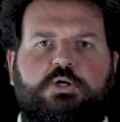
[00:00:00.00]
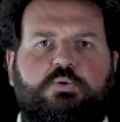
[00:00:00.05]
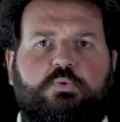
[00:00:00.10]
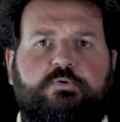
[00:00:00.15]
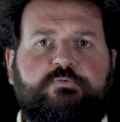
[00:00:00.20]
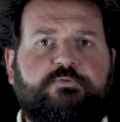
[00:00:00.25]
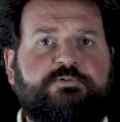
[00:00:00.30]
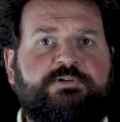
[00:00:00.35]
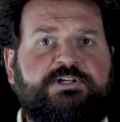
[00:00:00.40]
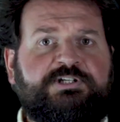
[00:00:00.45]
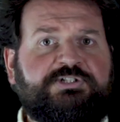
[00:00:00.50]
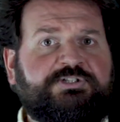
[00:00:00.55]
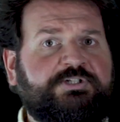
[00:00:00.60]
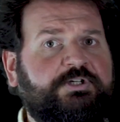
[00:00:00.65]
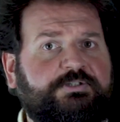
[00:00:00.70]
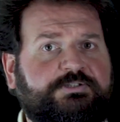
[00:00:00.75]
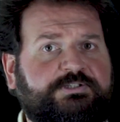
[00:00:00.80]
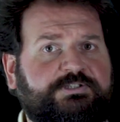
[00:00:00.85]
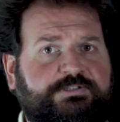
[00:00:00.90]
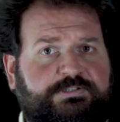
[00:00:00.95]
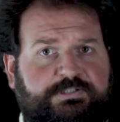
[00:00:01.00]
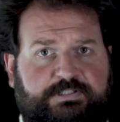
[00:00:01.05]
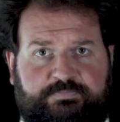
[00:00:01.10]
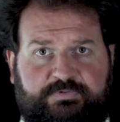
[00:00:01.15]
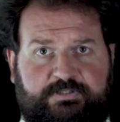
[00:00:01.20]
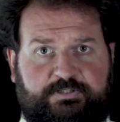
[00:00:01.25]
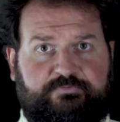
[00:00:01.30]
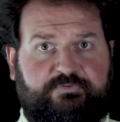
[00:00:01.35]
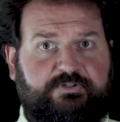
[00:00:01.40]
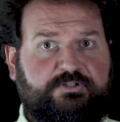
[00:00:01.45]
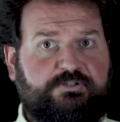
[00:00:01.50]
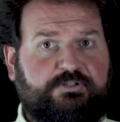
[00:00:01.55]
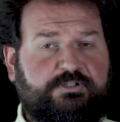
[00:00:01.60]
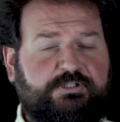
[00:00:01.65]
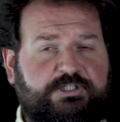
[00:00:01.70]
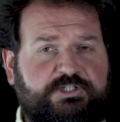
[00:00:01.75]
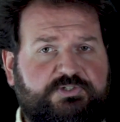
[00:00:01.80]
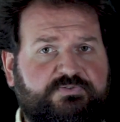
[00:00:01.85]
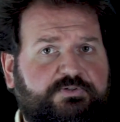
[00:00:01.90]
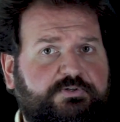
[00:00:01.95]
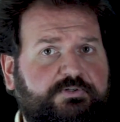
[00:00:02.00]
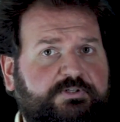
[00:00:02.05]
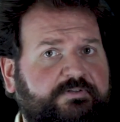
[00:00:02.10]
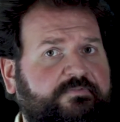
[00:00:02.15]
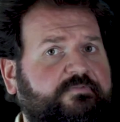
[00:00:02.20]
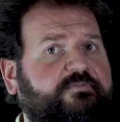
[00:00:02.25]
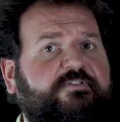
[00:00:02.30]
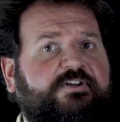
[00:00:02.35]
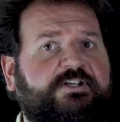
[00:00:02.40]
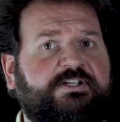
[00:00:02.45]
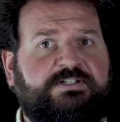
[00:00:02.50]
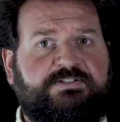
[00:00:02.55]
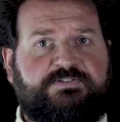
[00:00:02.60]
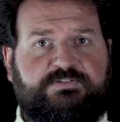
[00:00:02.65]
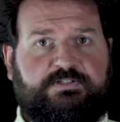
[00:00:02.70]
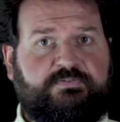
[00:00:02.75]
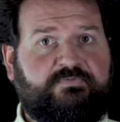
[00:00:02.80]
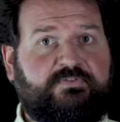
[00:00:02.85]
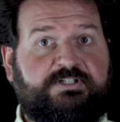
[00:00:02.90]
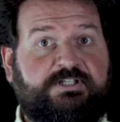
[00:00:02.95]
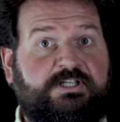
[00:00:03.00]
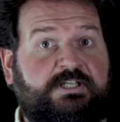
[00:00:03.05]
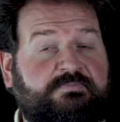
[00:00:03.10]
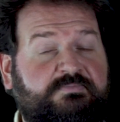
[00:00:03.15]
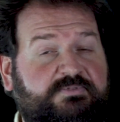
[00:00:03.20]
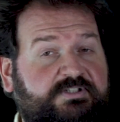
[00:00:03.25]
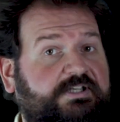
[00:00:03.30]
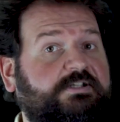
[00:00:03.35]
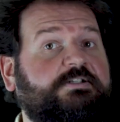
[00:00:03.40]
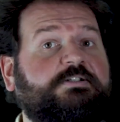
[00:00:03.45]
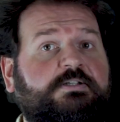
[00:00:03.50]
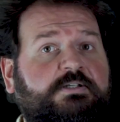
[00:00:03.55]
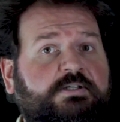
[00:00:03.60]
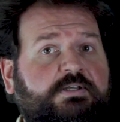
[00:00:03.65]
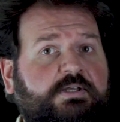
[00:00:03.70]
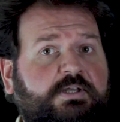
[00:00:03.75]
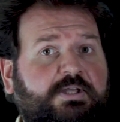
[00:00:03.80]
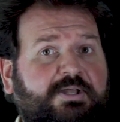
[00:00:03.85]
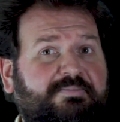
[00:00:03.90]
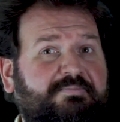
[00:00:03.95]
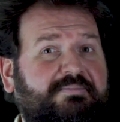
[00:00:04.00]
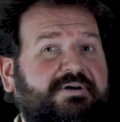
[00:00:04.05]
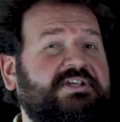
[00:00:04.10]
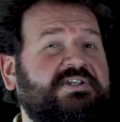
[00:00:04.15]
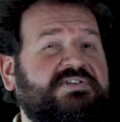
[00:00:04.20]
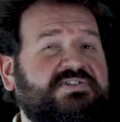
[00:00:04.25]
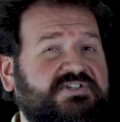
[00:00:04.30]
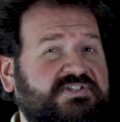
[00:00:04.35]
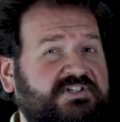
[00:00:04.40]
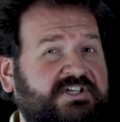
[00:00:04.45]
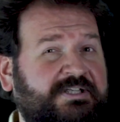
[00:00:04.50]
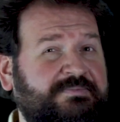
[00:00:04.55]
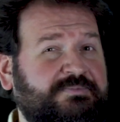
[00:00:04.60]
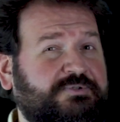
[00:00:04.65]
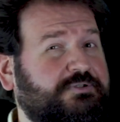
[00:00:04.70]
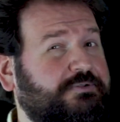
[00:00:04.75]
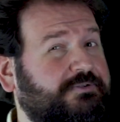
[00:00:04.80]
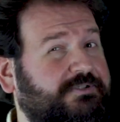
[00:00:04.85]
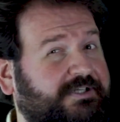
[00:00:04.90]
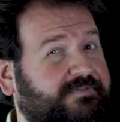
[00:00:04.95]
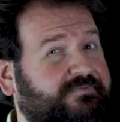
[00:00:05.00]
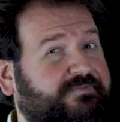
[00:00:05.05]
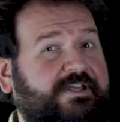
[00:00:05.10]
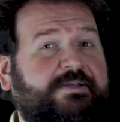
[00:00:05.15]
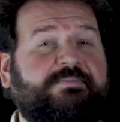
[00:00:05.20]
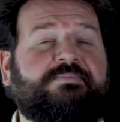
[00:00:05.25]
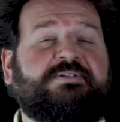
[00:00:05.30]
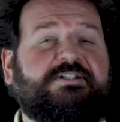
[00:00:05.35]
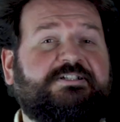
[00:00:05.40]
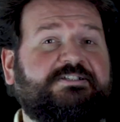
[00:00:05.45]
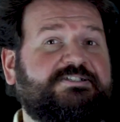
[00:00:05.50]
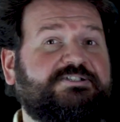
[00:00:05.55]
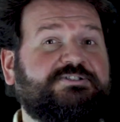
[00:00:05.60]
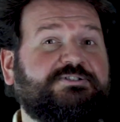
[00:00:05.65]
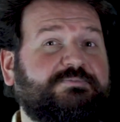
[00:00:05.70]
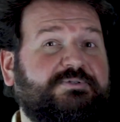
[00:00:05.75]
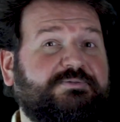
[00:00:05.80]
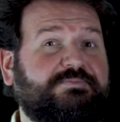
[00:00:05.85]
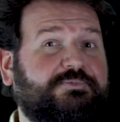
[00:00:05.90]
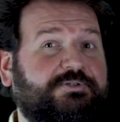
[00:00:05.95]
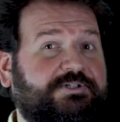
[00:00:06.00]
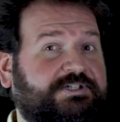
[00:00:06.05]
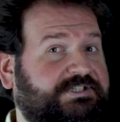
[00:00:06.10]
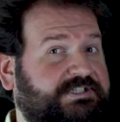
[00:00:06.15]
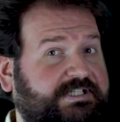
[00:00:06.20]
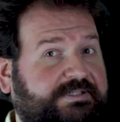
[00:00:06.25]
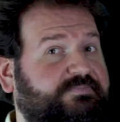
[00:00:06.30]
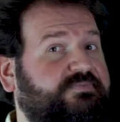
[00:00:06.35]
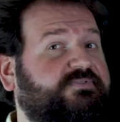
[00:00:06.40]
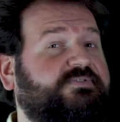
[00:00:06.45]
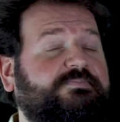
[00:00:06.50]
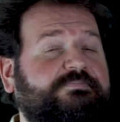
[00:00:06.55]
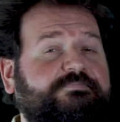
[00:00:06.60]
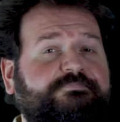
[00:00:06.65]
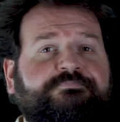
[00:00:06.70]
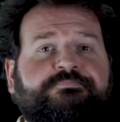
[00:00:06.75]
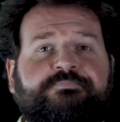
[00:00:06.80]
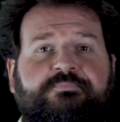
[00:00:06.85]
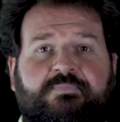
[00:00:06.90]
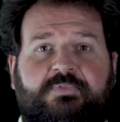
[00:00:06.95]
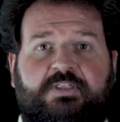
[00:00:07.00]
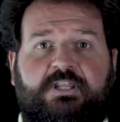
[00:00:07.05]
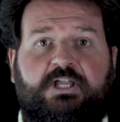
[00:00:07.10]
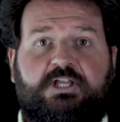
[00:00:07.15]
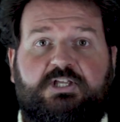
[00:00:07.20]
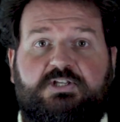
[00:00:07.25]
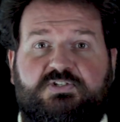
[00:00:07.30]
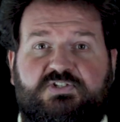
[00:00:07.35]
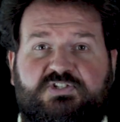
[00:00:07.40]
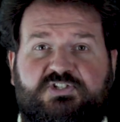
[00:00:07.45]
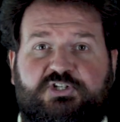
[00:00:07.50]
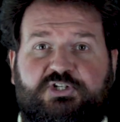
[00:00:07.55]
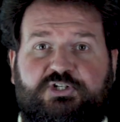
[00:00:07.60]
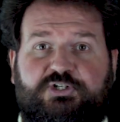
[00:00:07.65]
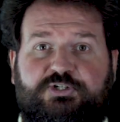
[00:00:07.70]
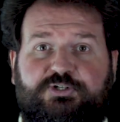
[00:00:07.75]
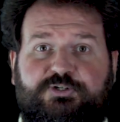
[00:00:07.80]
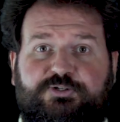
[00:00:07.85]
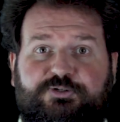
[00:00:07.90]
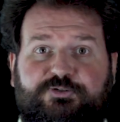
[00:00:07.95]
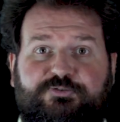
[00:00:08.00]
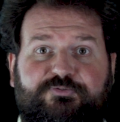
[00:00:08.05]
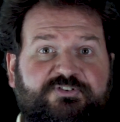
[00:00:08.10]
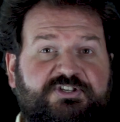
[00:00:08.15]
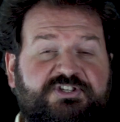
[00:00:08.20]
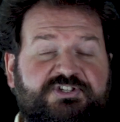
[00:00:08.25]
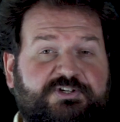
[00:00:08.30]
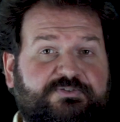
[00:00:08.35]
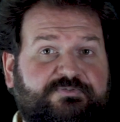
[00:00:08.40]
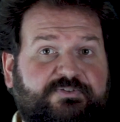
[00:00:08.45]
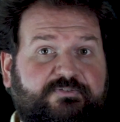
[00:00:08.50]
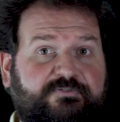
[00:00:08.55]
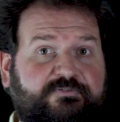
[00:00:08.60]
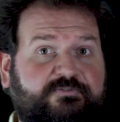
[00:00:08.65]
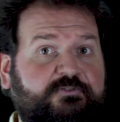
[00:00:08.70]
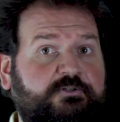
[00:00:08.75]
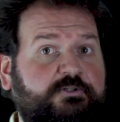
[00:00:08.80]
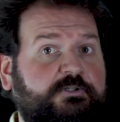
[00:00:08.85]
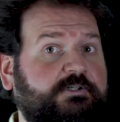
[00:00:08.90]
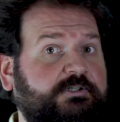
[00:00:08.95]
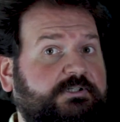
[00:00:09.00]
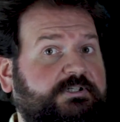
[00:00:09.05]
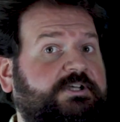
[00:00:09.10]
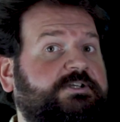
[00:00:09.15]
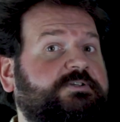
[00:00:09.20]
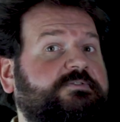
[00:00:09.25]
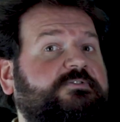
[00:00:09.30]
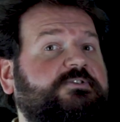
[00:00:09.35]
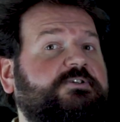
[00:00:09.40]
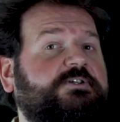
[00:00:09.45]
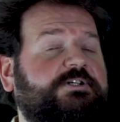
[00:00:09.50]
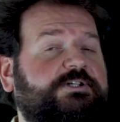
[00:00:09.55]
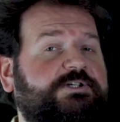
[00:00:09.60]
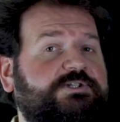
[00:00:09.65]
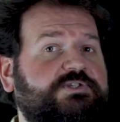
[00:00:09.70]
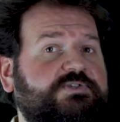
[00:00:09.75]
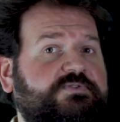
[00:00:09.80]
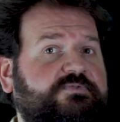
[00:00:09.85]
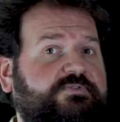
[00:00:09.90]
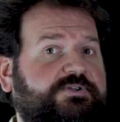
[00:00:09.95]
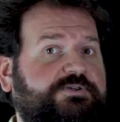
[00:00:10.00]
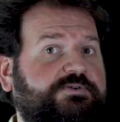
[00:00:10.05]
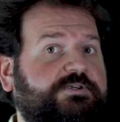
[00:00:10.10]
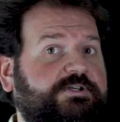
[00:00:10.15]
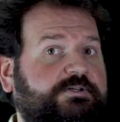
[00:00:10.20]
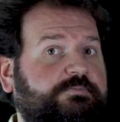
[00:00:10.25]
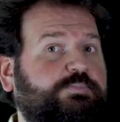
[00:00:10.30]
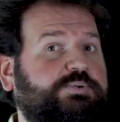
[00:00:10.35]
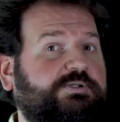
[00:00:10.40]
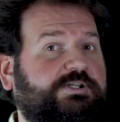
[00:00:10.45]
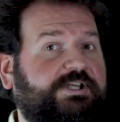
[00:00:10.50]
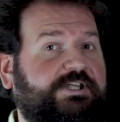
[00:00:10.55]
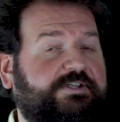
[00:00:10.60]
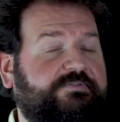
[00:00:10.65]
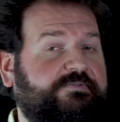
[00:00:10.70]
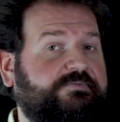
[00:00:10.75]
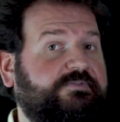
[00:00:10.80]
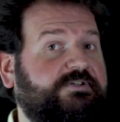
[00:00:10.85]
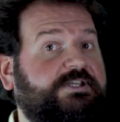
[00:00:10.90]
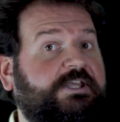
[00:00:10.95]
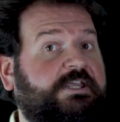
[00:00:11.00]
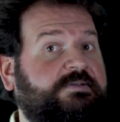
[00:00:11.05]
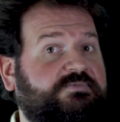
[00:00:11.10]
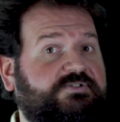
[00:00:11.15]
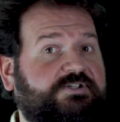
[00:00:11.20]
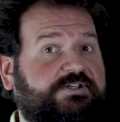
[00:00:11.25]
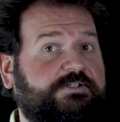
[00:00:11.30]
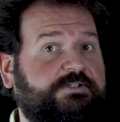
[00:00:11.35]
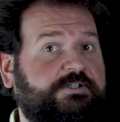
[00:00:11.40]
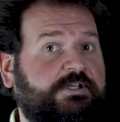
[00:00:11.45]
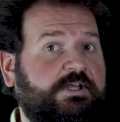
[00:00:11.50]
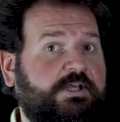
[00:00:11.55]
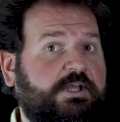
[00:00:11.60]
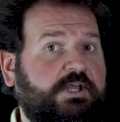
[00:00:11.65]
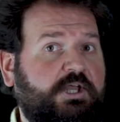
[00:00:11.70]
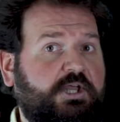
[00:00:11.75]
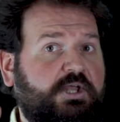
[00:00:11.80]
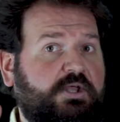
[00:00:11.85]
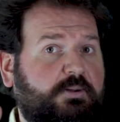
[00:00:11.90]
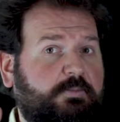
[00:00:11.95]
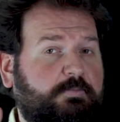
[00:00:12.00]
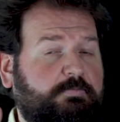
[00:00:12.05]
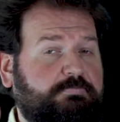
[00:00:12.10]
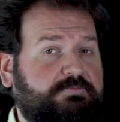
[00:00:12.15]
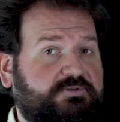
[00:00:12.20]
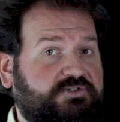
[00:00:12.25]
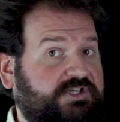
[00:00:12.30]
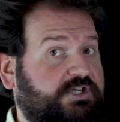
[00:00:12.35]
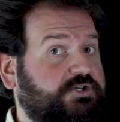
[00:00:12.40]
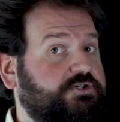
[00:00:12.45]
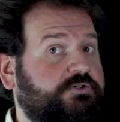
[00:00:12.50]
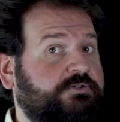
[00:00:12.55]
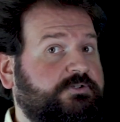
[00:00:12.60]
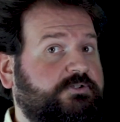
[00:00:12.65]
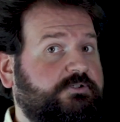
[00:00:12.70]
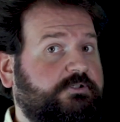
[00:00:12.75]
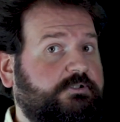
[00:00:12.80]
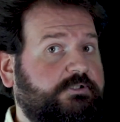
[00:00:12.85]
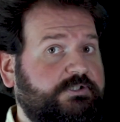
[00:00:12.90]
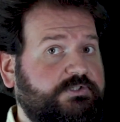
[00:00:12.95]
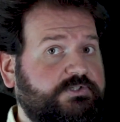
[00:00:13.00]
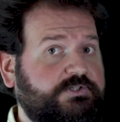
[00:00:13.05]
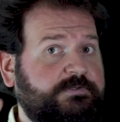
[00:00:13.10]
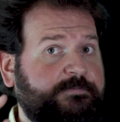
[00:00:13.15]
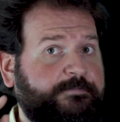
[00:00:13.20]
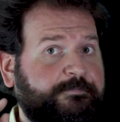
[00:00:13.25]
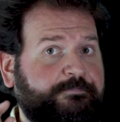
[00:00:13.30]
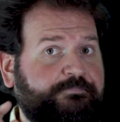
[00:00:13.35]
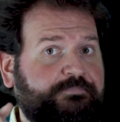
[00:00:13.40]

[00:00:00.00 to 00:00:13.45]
We've already talked about the cards that you can find in the game deck, but it's time to look at them a little bit more in depth. So these are the 4 kind of cards that you can play from the game deck: Possession cards,